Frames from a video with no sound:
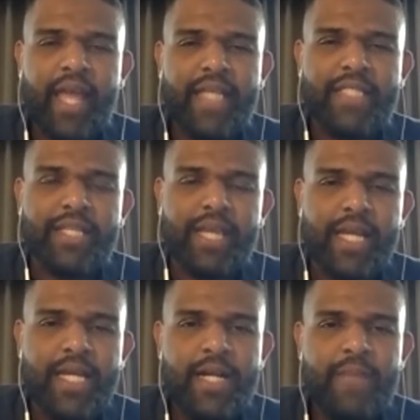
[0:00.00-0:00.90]
guess
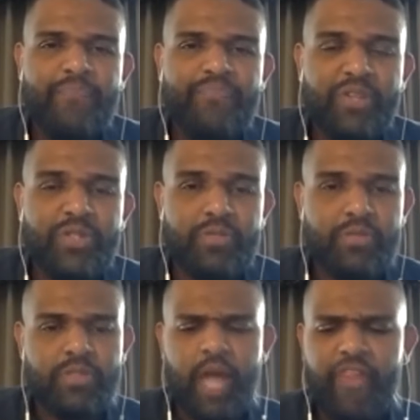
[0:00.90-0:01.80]
like
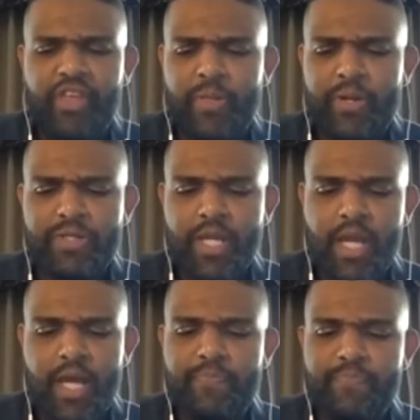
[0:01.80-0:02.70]
I think there's
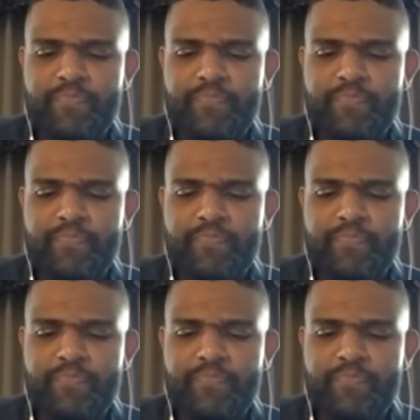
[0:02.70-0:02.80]
a